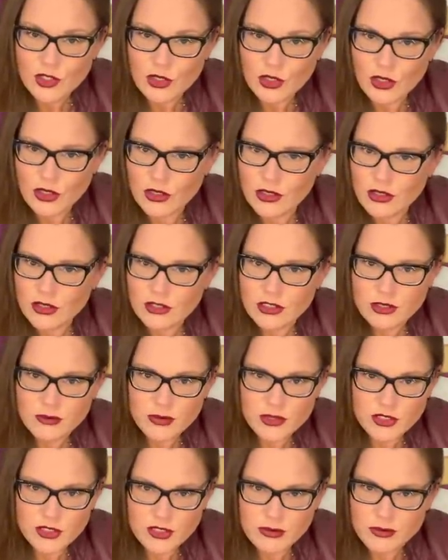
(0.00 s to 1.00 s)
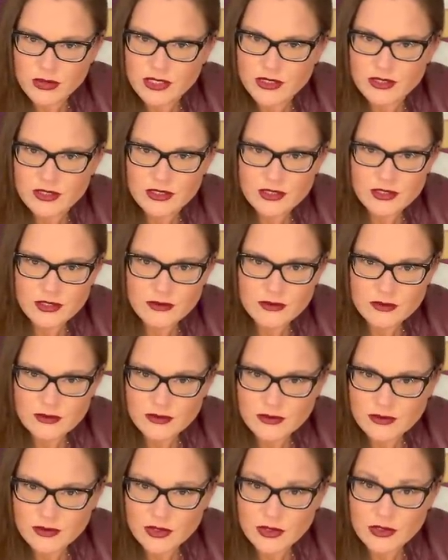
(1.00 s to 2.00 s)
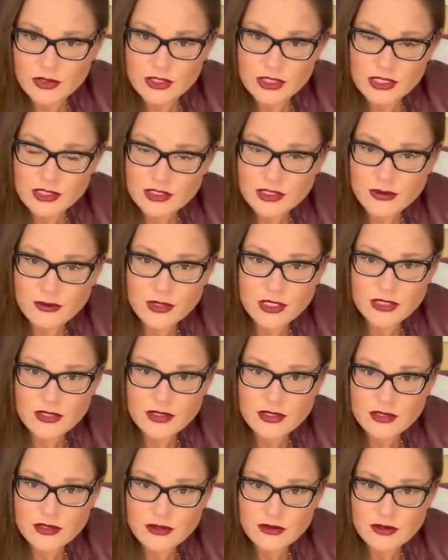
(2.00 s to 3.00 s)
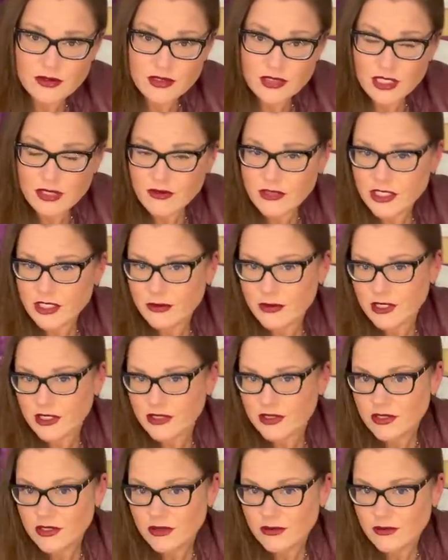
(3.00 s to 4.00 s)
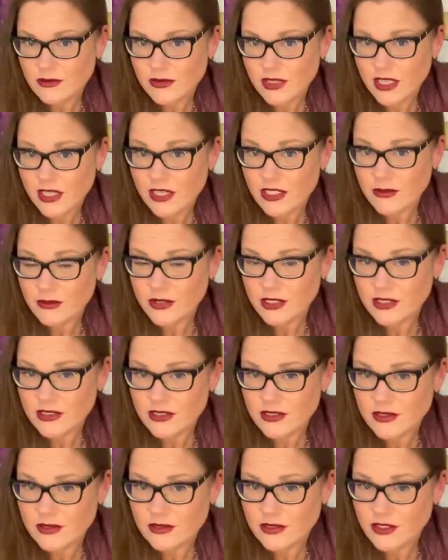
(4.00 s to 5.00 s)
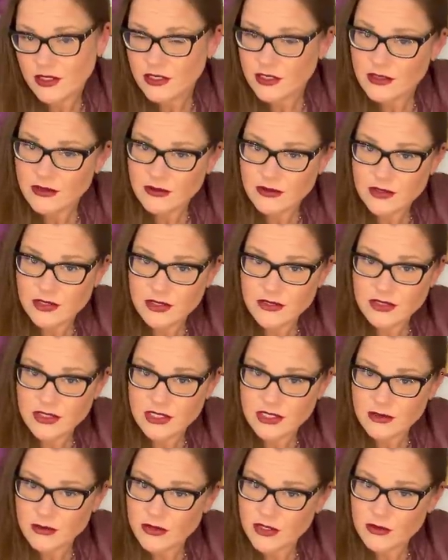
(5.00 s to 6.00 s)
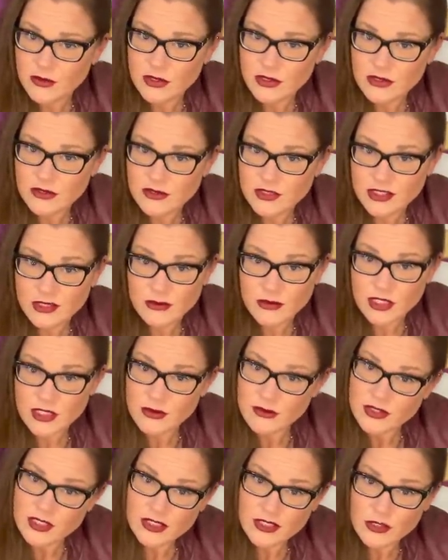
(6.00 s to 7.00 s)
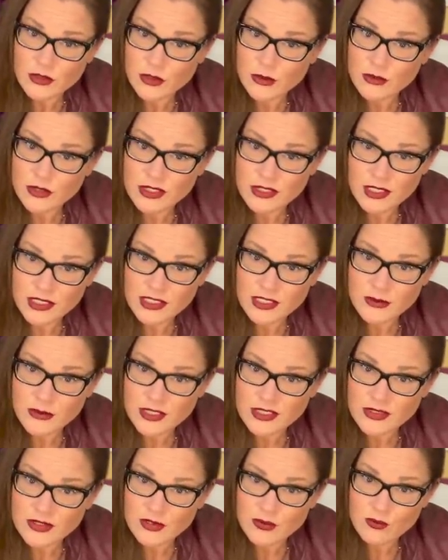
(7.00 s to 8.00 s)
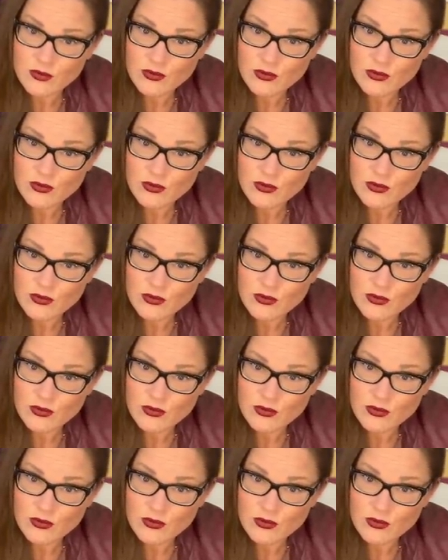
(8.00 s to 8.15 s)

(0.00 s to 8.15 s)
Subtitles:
All up in your business for 60 minutes, 70 minutes, 80 minutes. Honey, you've seen my work. Sometimes I go up to 90 minutes.